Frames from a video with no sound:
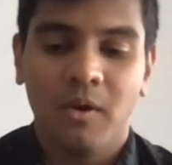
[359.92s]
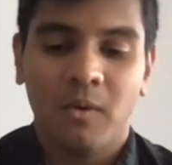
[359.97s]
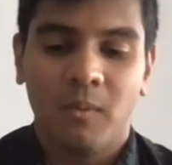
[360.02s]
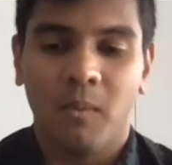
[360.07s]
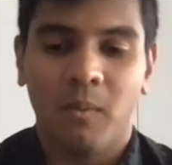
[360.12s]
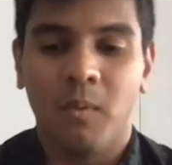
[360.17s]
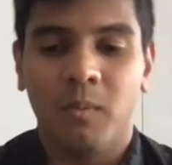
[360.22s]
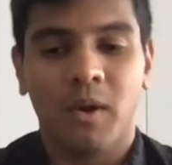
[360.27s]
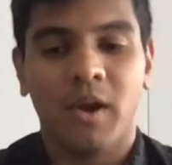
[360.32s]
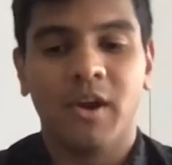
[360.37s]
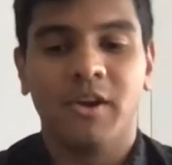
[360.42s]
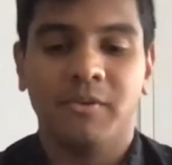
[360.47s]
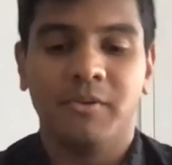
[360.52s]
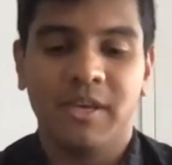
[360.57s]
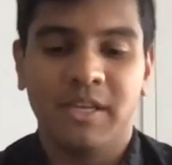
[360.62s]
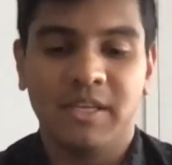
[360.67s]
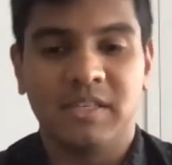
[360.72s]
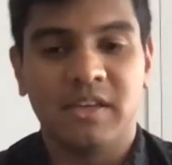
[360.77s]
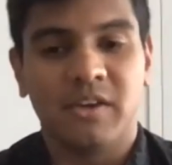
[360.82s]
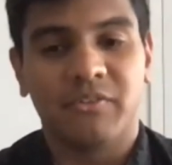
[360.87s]
what we're
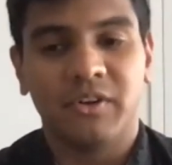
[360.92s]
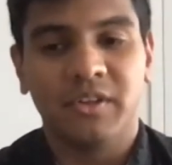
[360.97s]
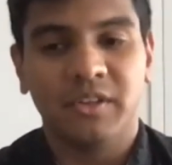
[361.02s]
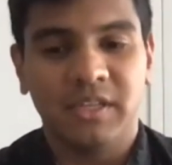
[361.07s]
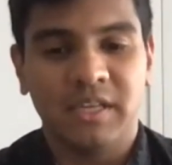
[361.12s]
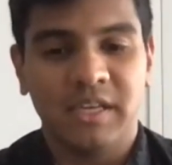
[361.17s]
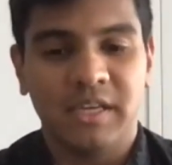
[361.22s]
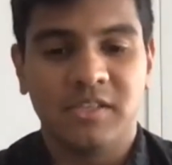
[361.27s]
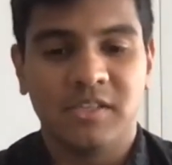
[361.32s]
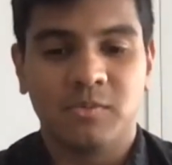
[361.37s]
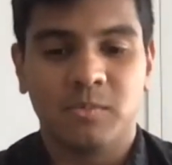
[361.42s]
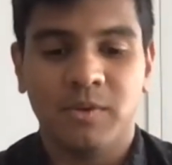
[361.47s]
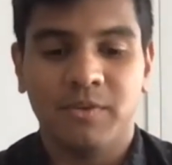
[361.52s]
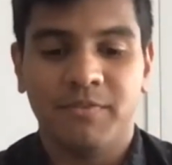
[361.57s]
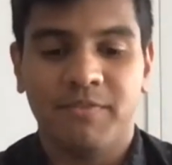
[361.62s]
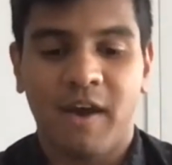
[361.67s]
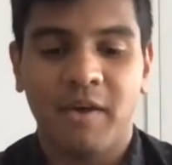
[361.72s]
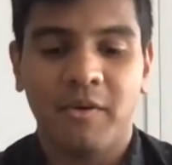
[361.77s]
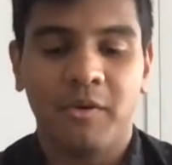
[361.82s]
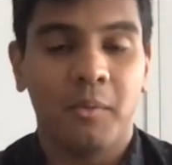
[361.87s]
doing differently is we
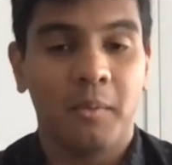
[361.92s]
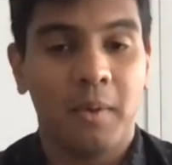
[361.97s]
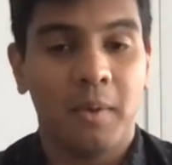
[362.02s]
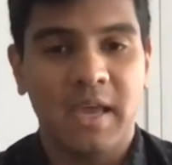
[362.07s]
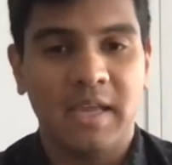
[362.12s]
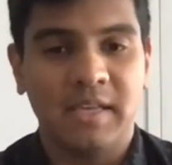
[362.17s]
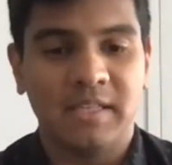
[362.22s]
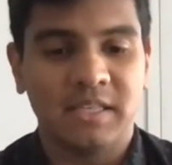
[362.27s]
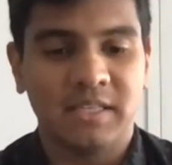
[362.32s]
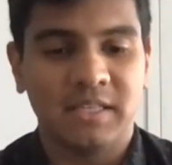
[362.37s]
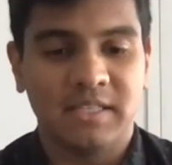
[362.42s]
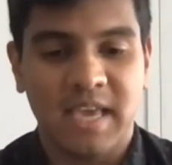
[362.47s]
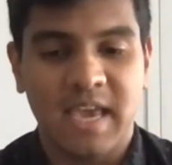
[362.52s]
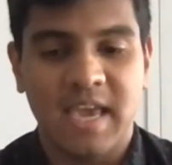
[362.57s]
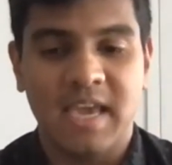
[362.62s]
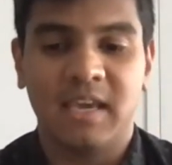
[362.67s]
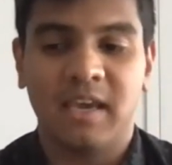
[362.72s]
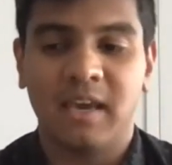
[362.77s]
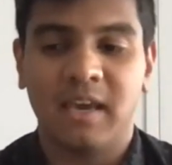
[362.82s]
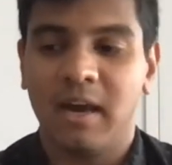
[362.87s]
found a way to
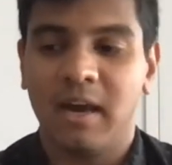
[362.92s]
take